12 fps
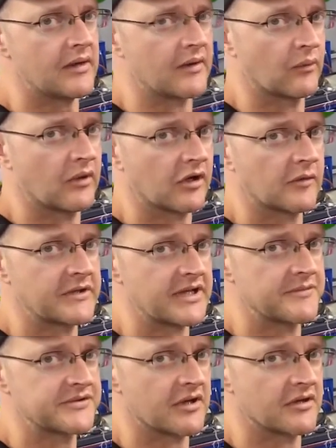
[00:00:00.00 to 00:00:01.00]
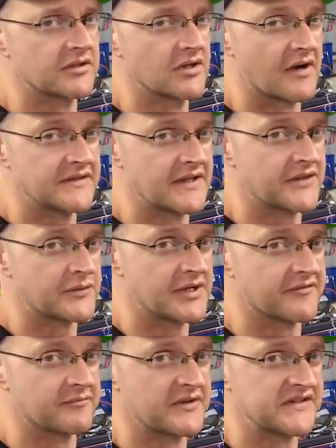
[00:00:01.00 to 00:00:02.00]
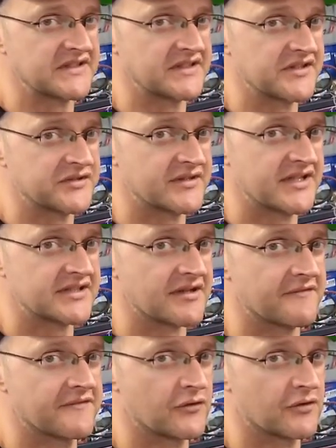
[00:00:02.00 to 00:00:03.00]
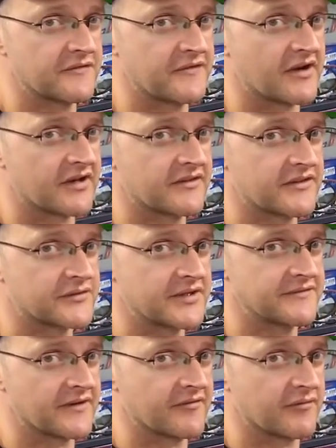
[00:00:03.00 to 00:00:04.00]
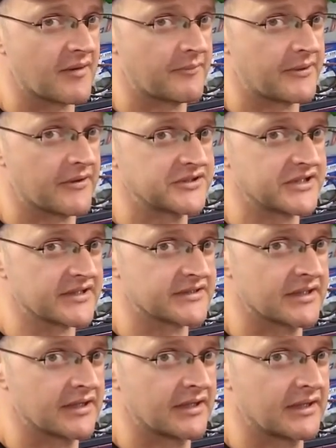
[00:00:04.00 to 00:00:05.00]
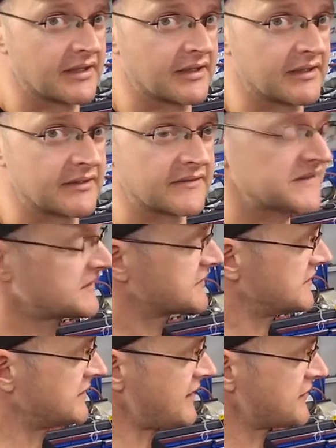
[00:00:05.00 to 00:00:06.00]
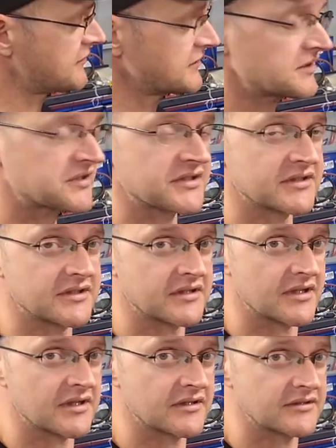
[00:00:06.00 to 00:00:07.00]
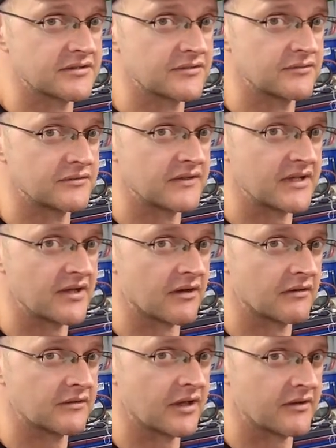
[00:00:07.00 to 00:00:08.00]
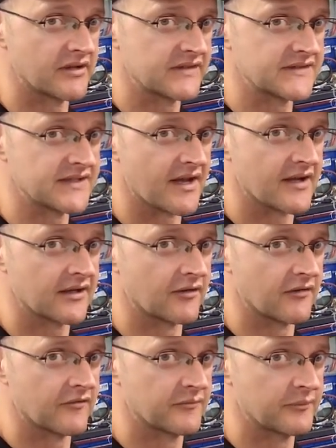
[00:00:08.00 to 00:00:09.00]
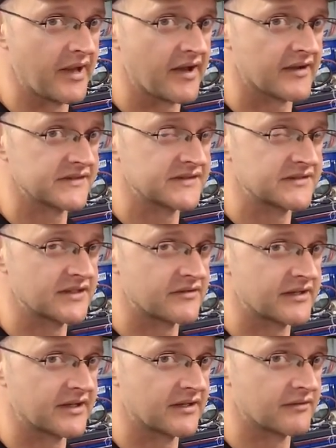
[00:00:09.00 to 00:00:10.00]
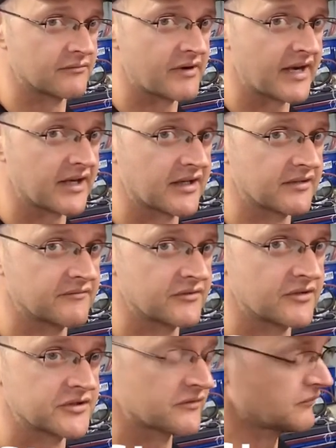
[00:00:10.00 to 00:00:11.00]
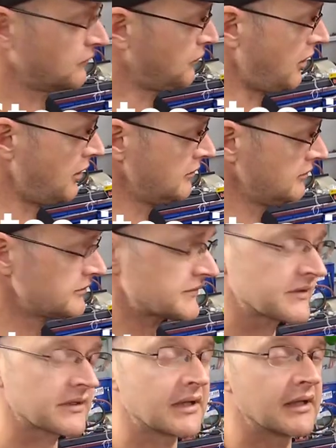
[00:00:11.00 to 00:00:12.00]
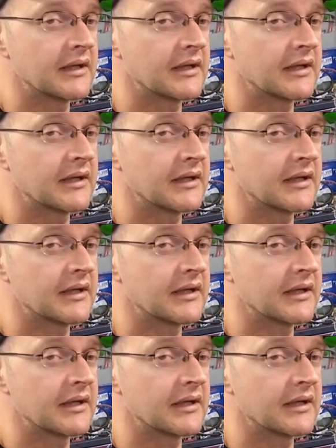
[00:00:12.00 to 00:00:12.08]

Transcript: and welcome to episode 93 of Missile Industries Ford Falcon 351 project. This is another addition to the ongoing saga of power steering rack conversion woes.